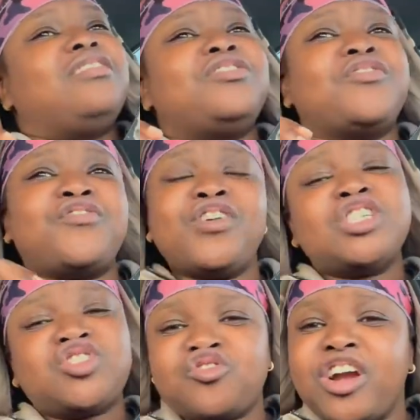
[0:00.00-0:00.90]
the
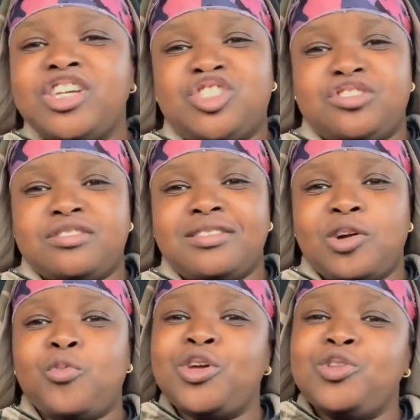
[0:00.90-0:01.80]
frustration
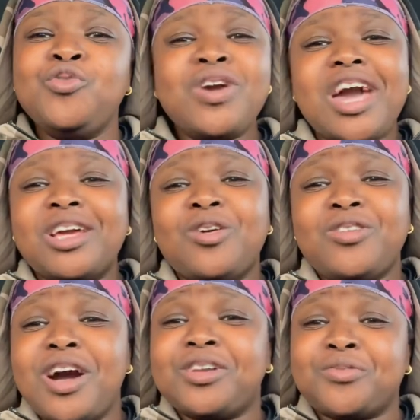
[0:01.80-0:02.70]
when you gotta go
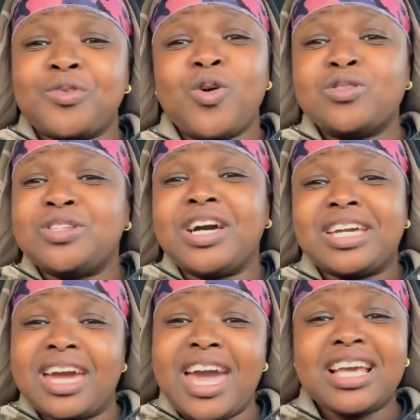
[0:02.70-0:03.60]
down the road to a
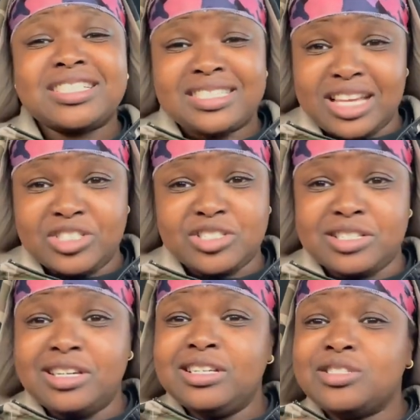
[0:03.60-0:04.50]
gas station
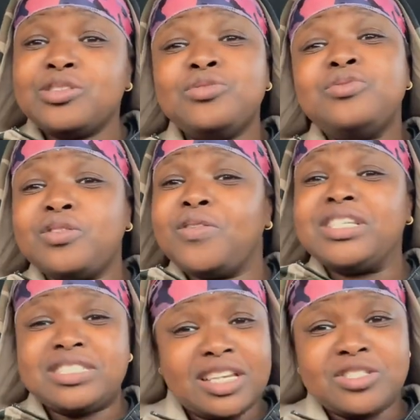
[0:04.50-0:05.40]
to do your
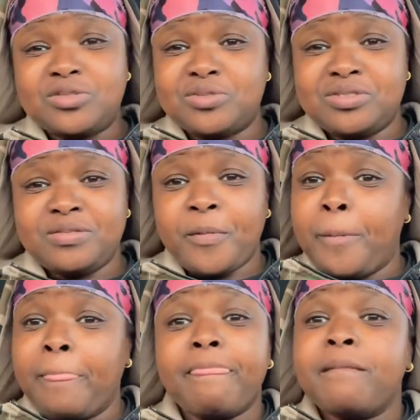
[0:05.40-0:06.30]
essentials.
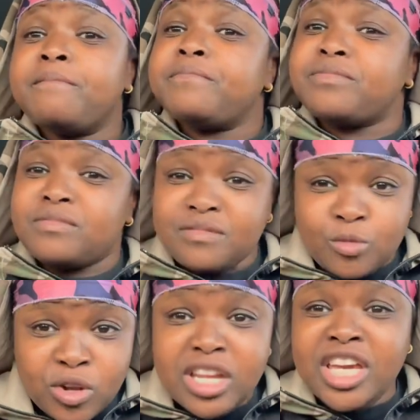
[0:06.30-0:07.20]

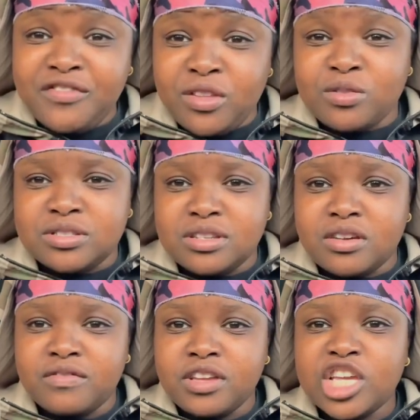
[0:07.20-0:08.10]
Relieve
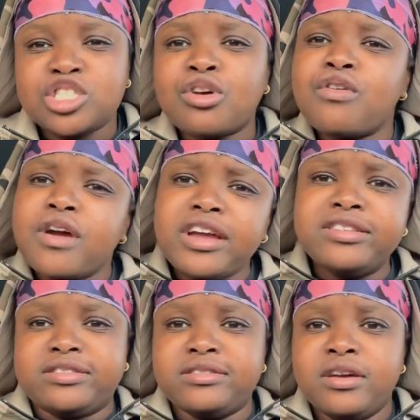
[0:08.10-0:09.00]
yourself. It's
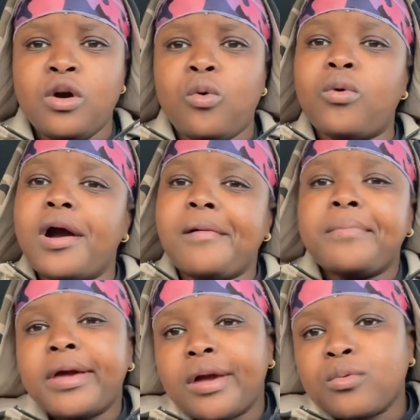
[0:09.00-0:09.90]
crazy when I'm
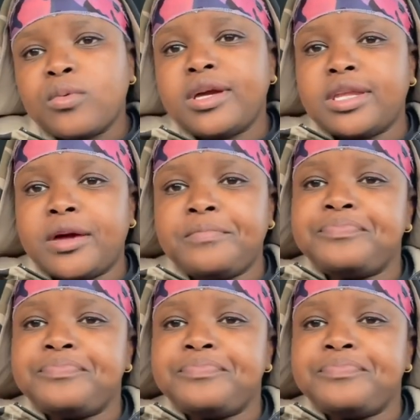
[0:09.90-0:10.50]
paying rent at.